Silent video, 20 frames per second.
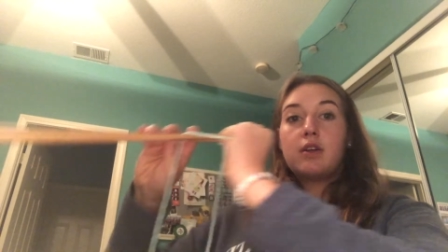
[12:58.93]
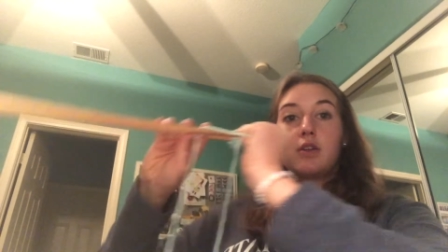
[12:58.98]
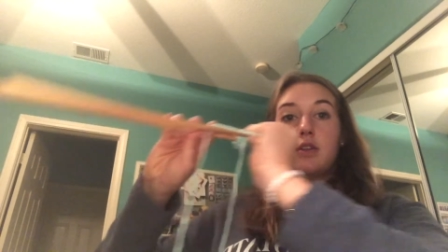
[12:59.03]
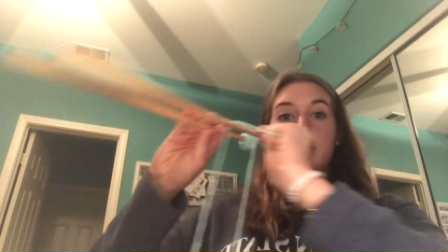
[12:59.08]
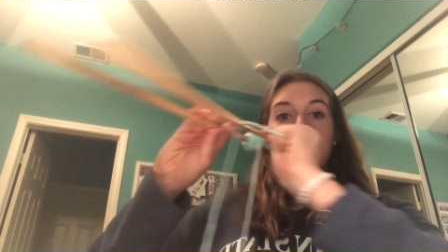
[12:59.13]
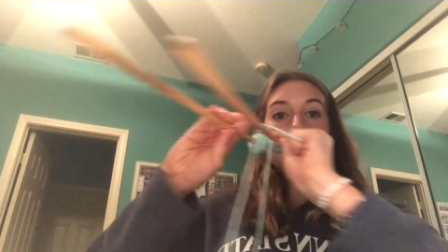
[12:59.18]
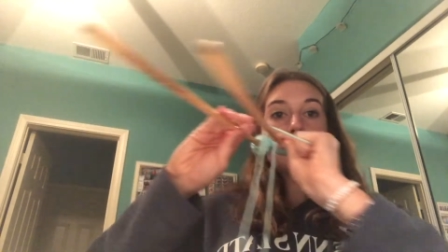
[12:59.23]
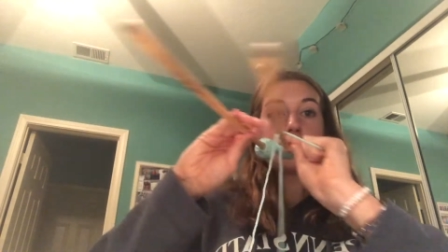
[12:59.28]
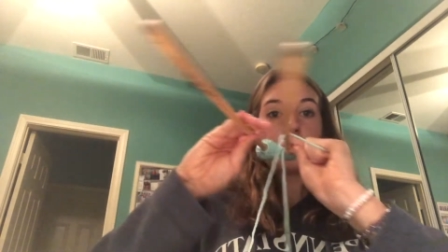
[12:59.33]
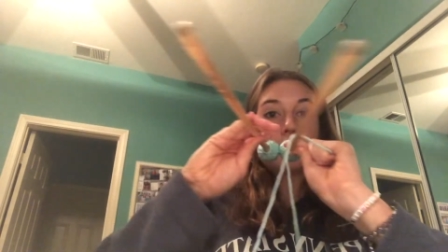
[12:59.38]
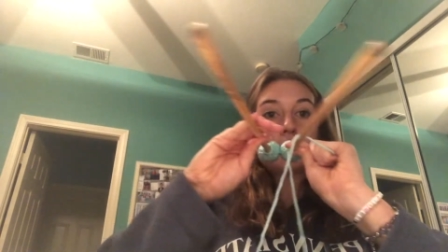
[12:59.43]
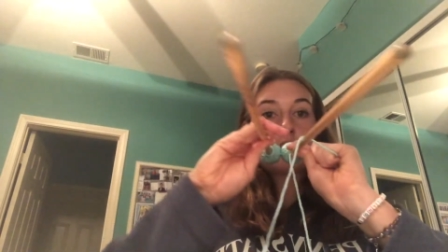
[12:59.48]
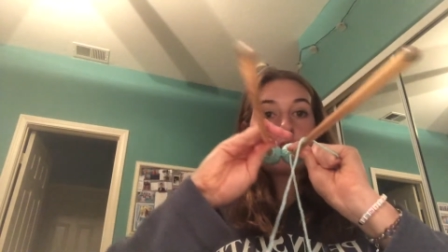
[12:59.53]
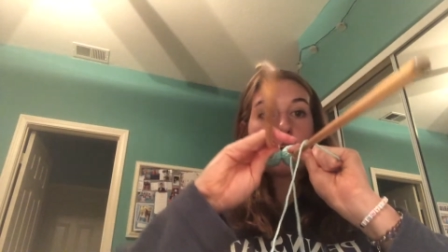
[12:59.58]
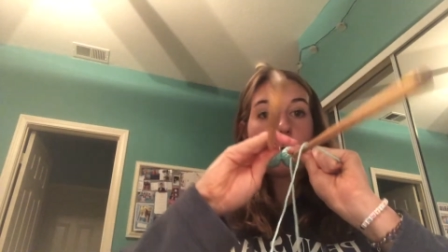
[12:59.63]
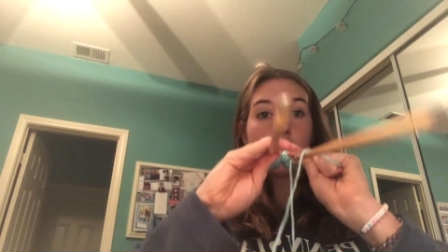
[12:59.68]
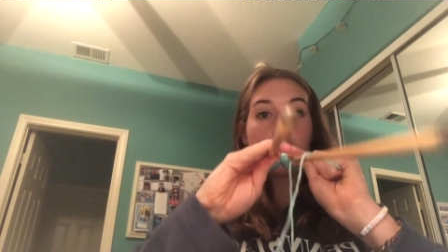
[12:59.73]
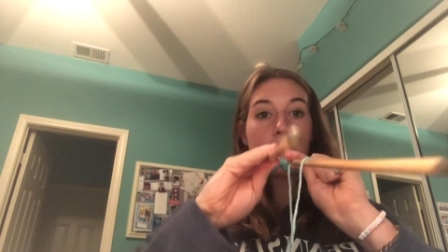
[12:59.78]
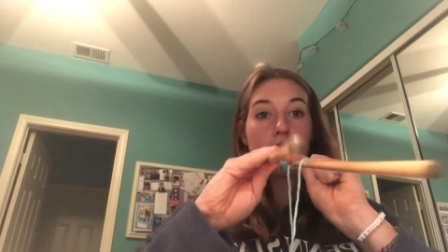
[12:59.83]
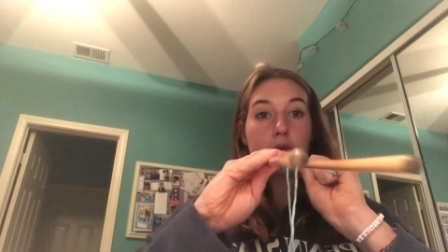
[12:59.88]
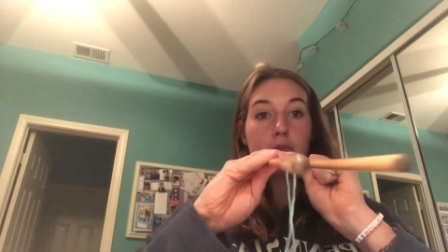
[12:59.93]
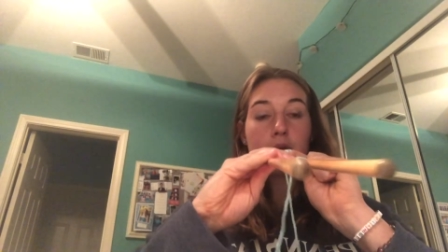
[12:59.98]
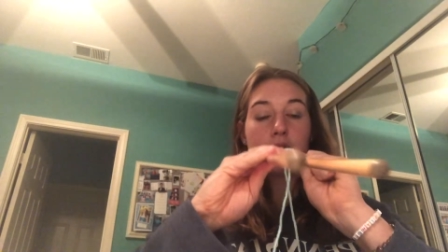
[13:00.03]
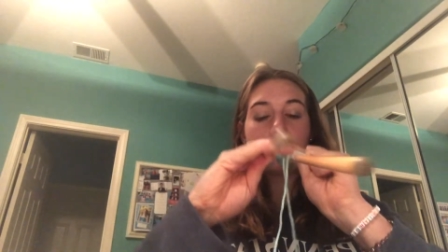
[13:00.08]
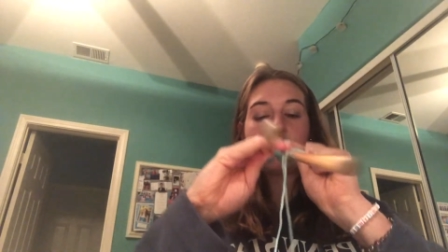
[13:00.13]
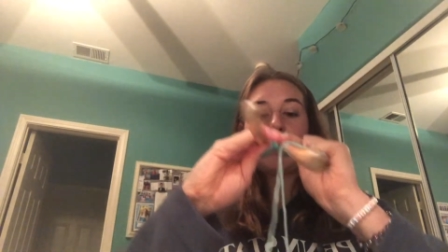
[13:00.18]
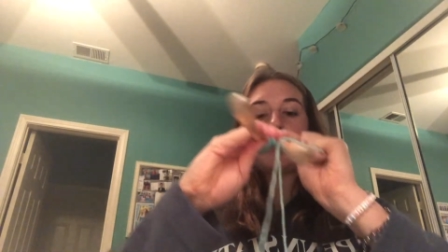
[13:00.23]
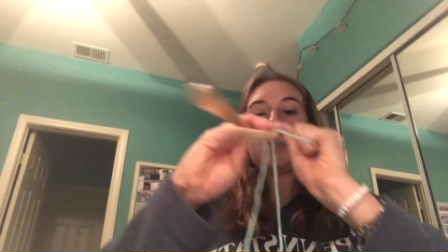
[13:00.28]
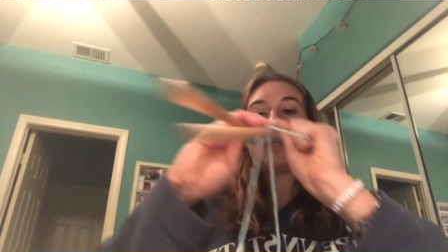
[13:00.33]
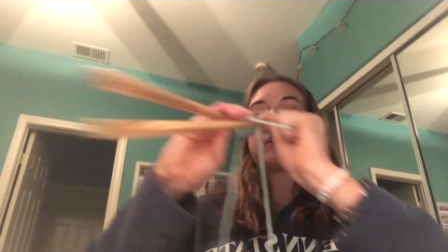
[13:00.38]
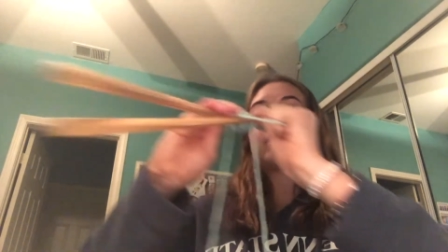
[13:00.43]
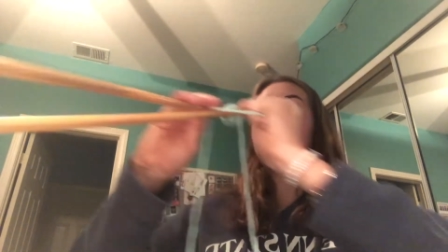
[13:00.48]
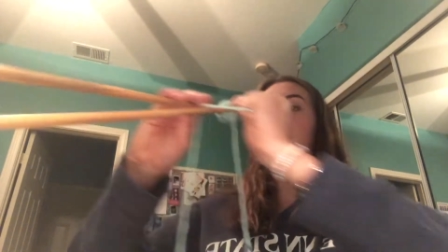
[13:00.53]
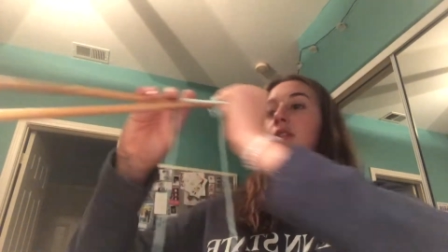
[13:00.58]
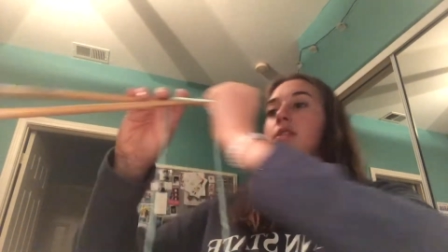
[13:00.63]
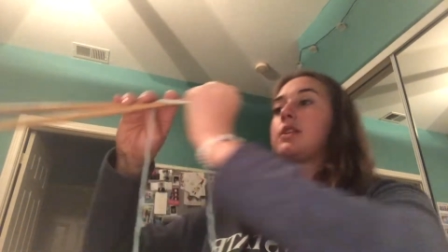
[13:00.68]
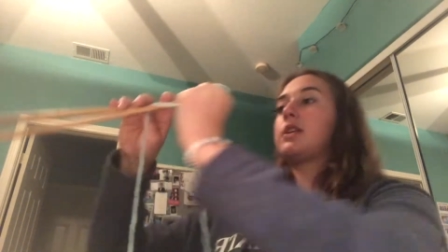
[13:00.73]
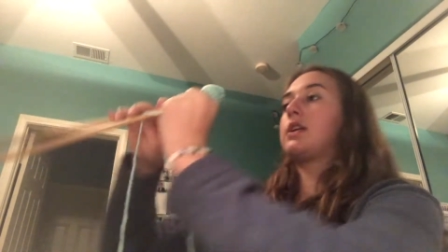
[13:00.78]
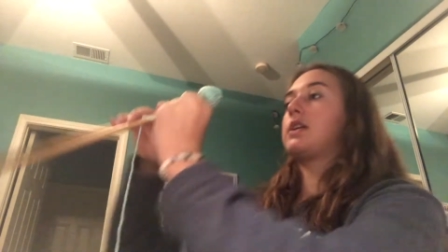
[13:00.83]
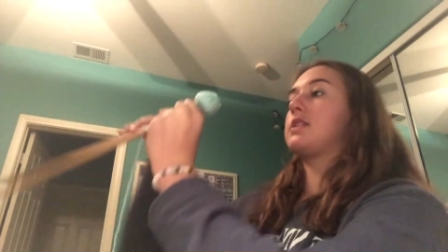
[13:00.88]
side by side like
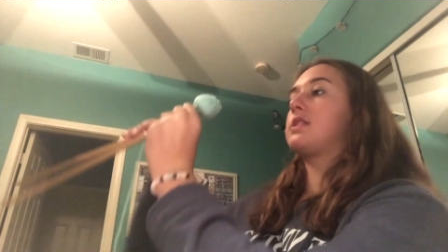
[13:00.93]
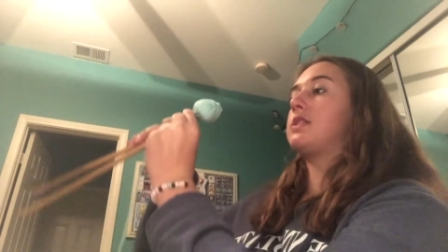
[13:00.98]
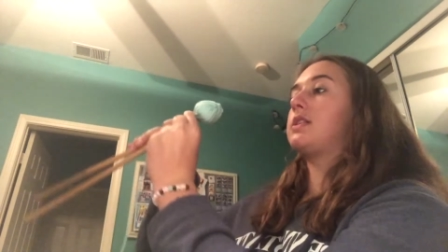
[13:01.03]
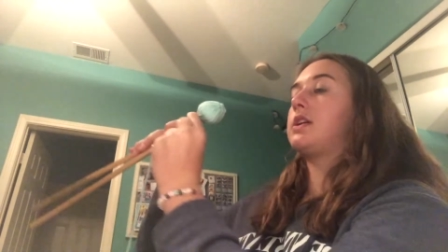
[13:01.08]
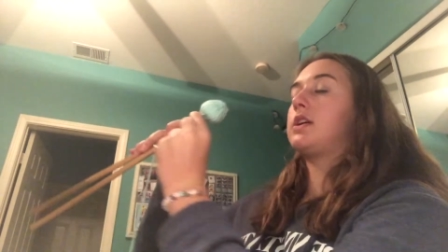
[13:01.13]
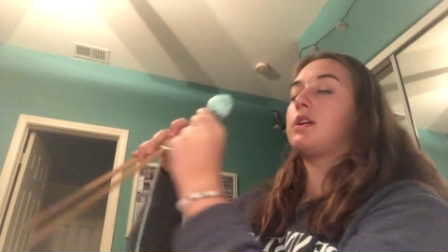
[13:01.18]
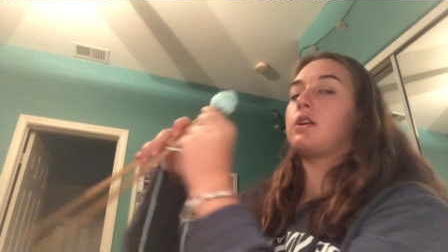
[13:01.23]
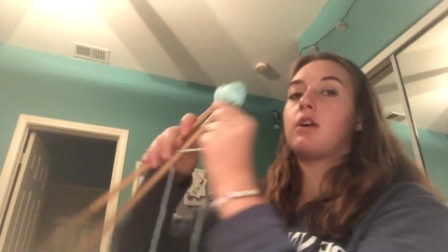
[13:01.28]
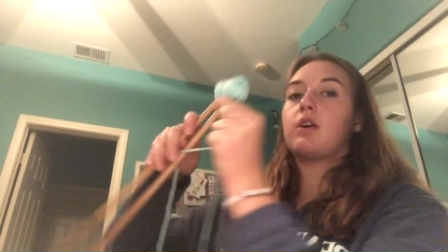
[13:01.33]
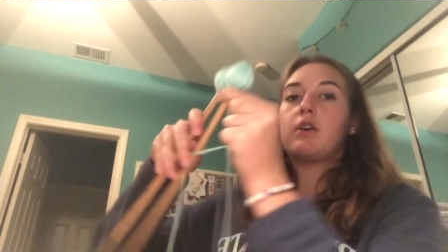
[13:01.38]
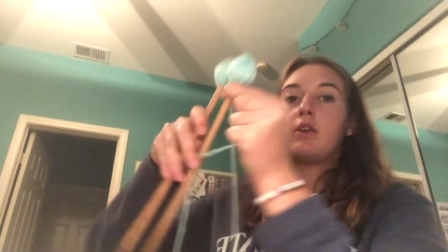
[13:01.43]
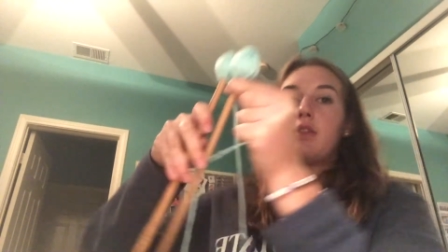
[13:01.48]
this, and I see, are